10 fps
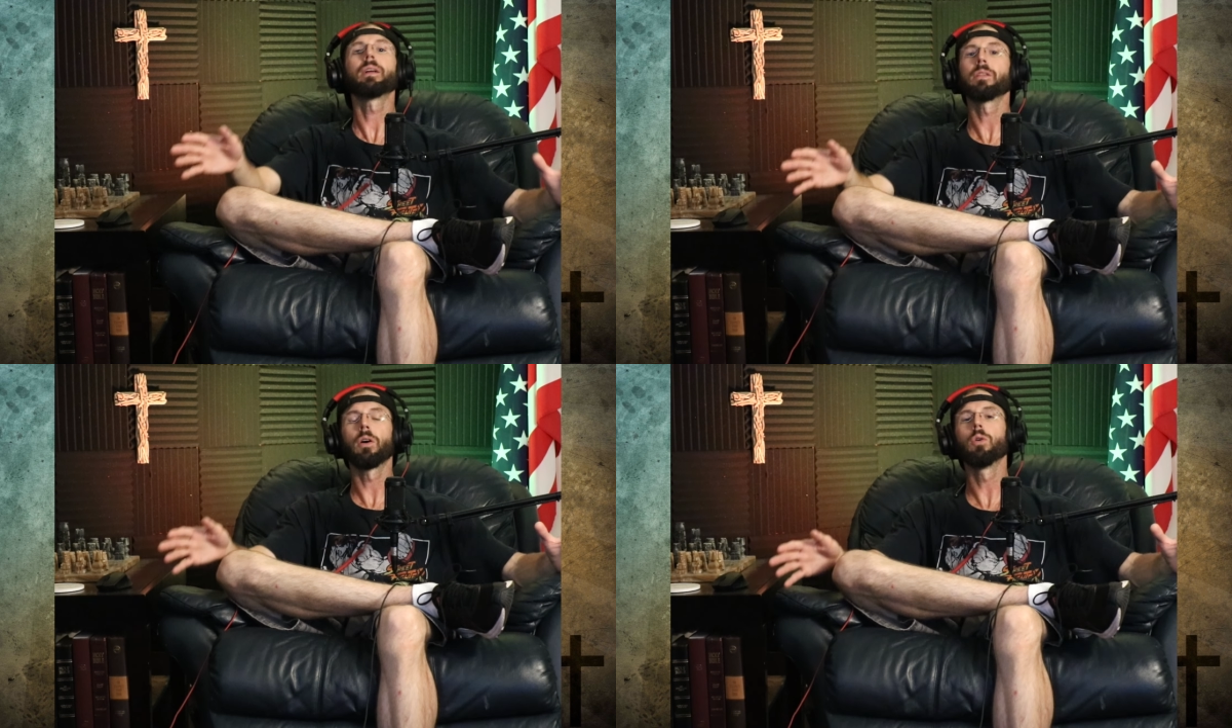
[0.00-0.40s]

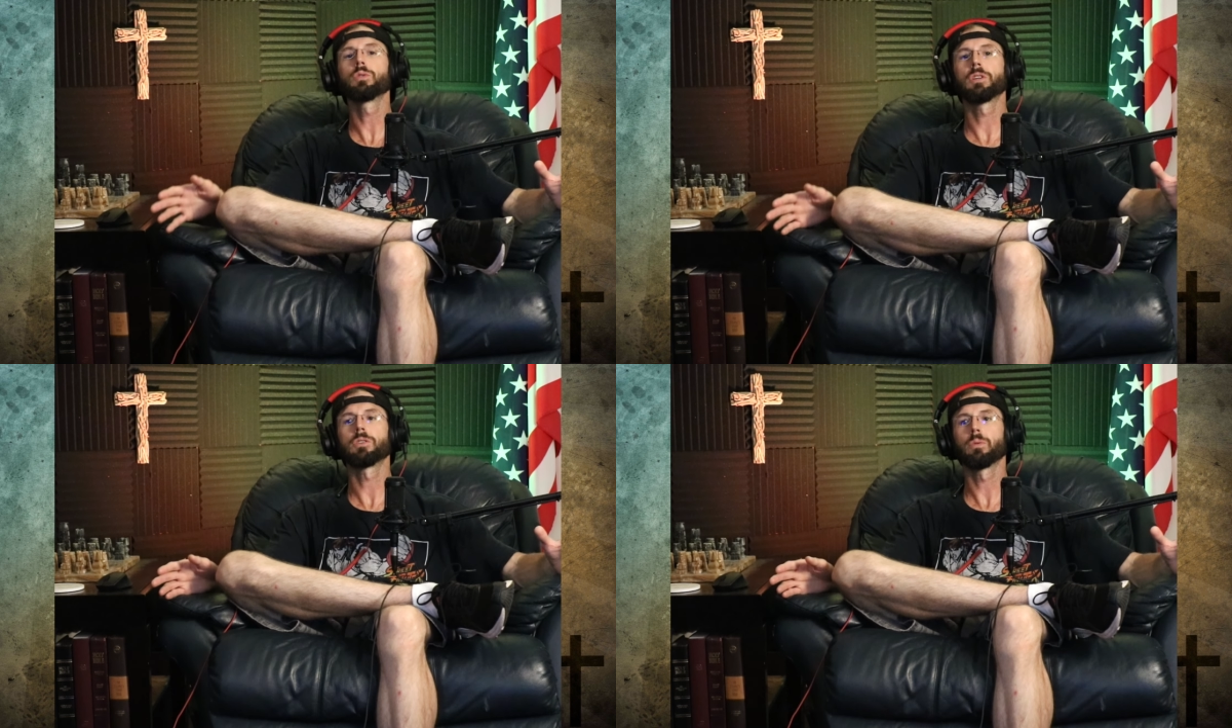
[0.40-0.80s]
the whole
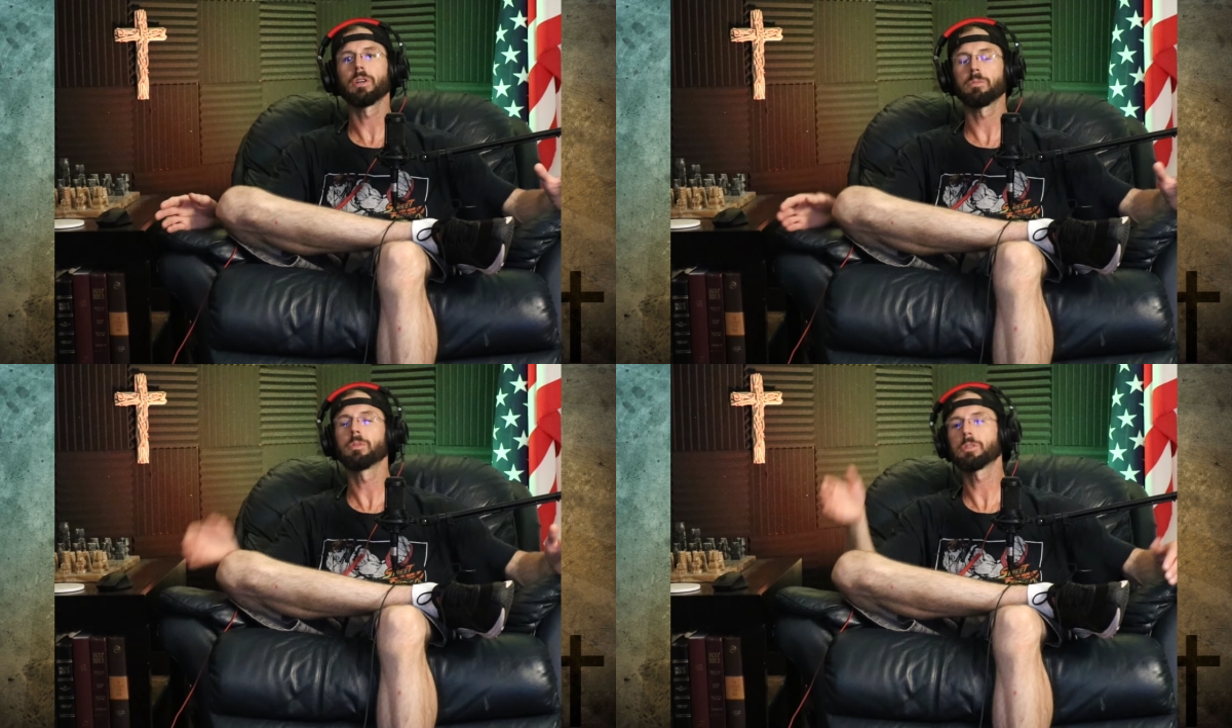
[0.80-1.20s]

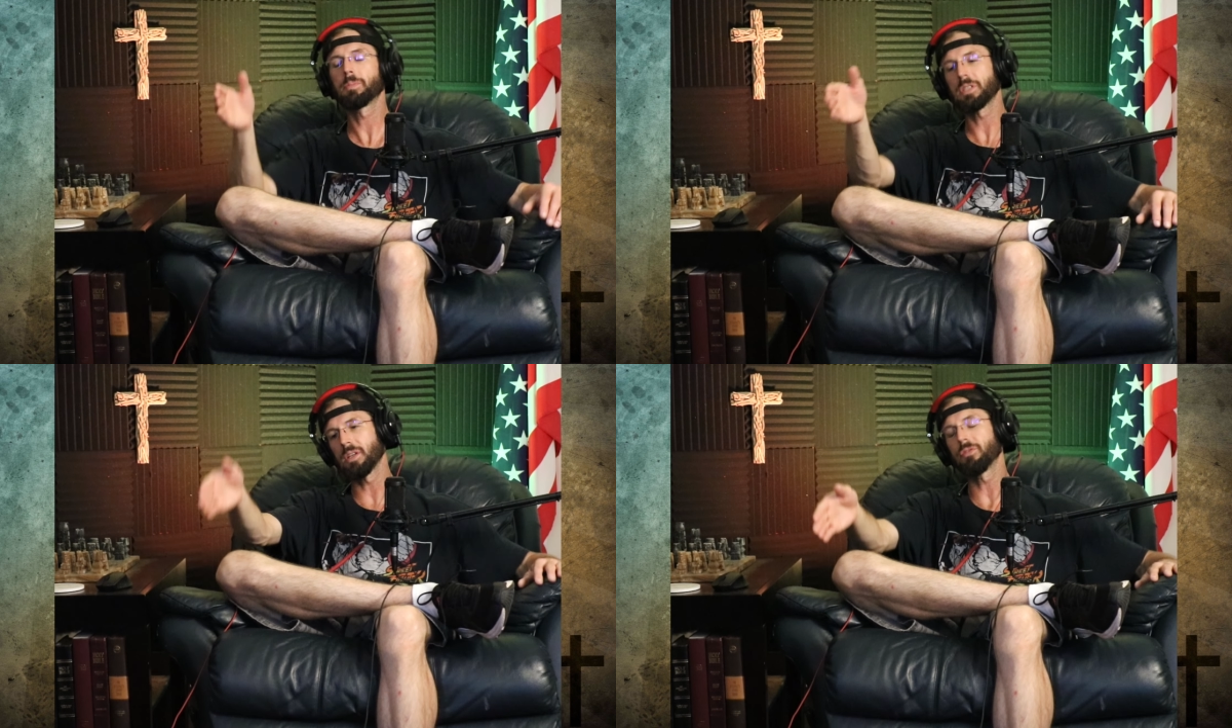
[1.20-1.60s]
situation, but
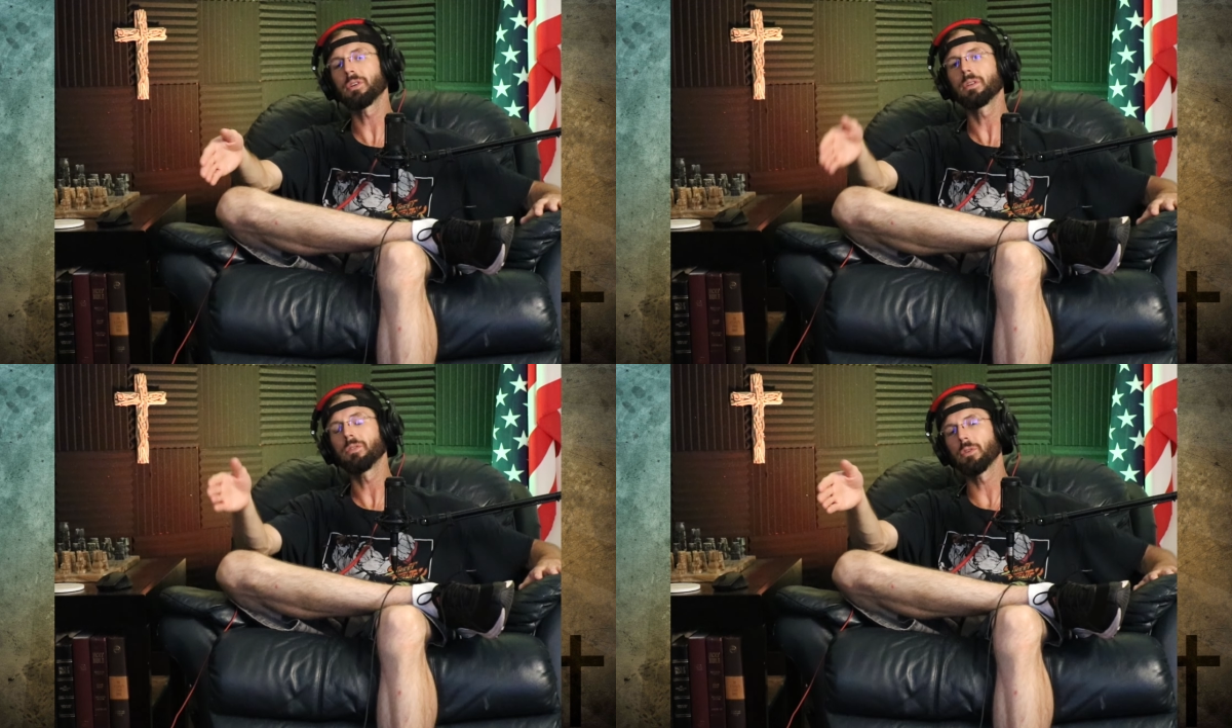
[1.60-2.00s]

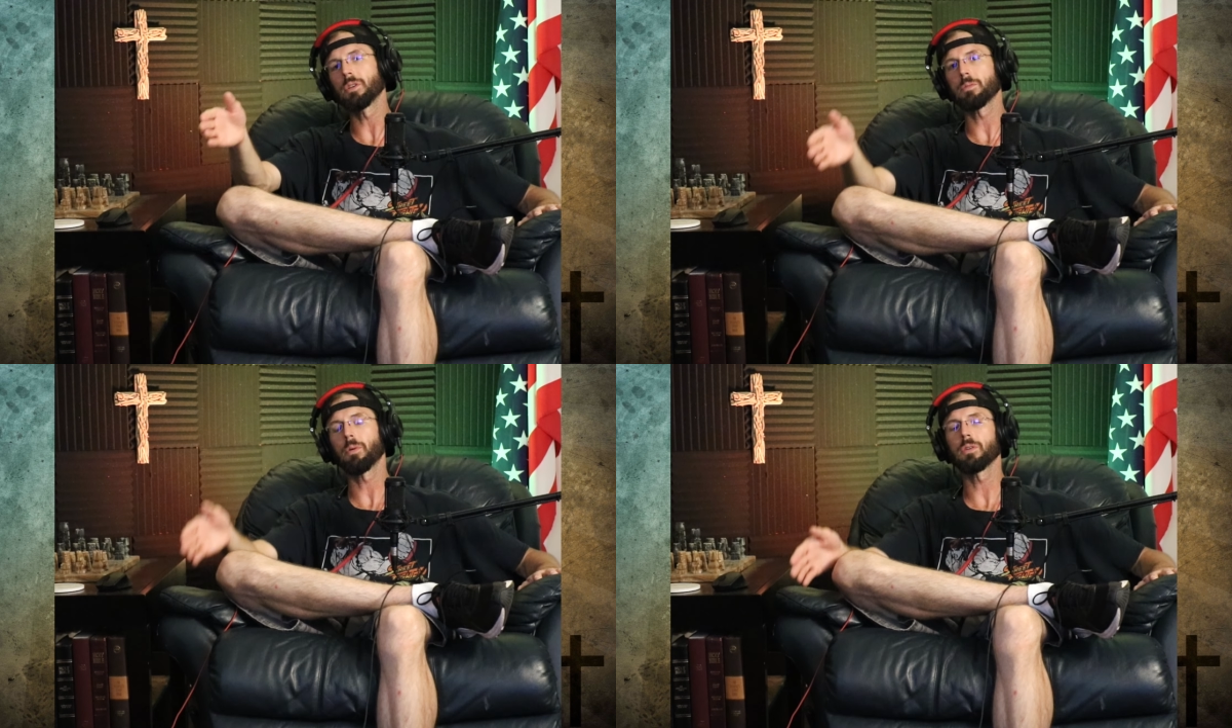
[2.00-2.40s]
specifically for this
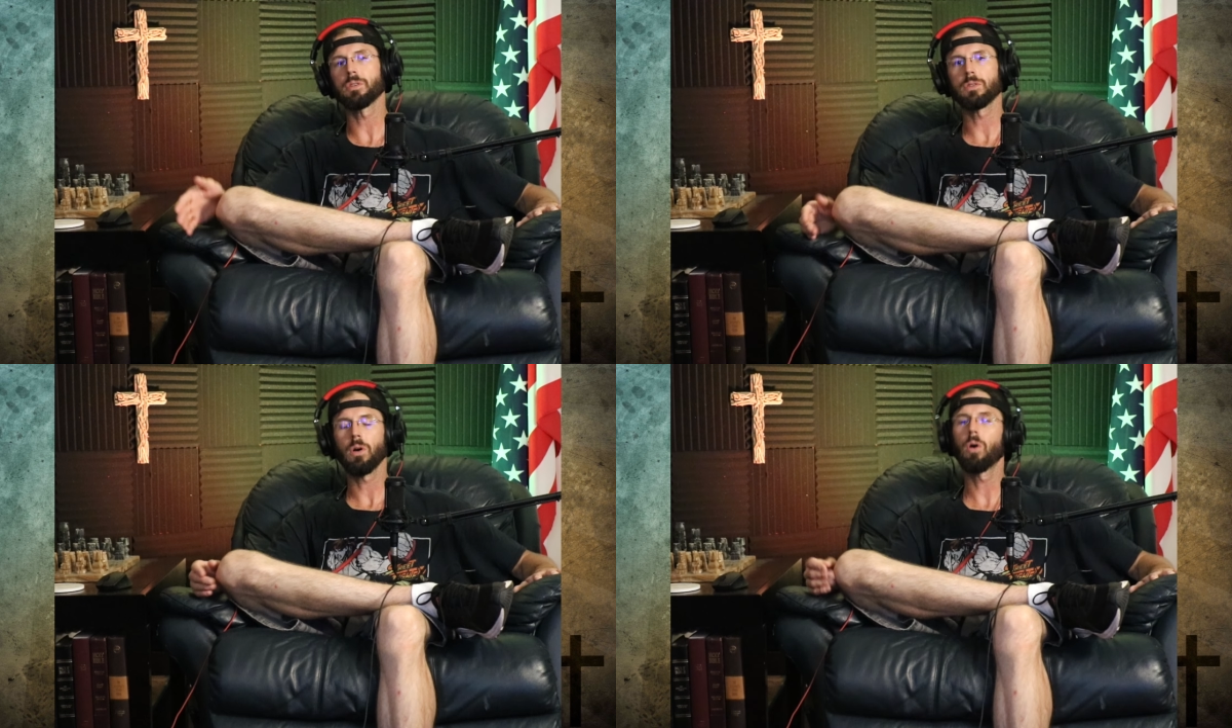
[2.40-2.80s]

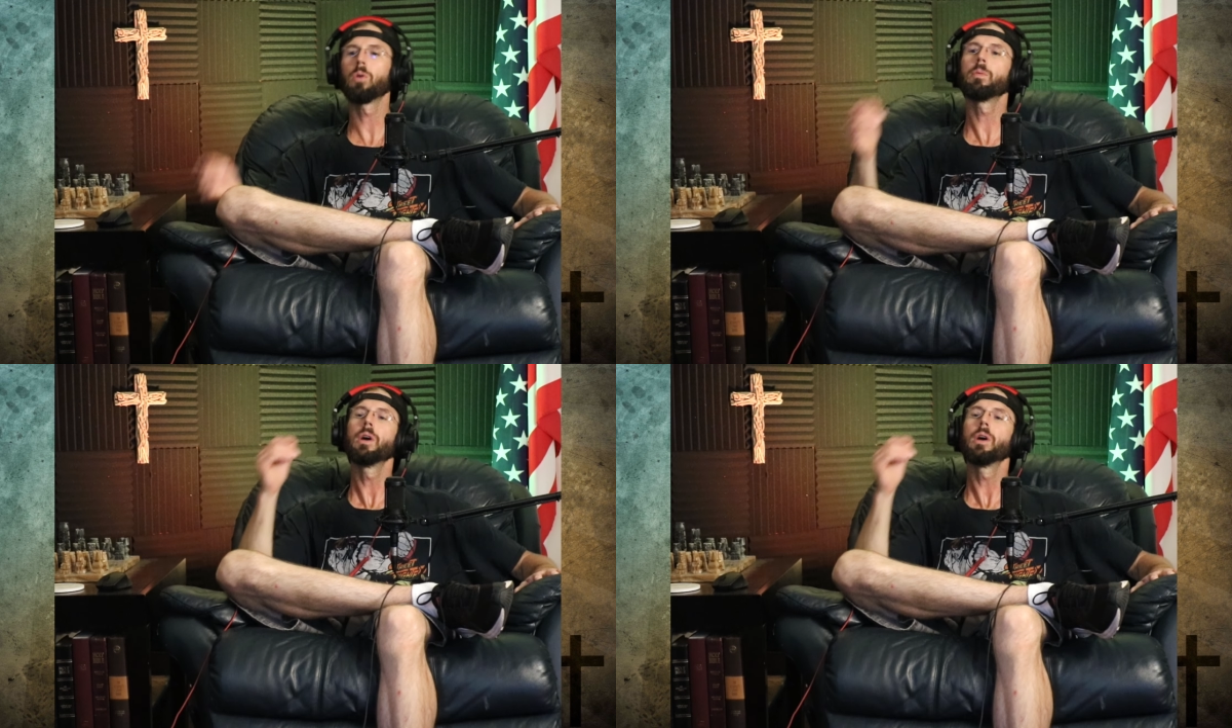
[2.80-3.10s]
person's home,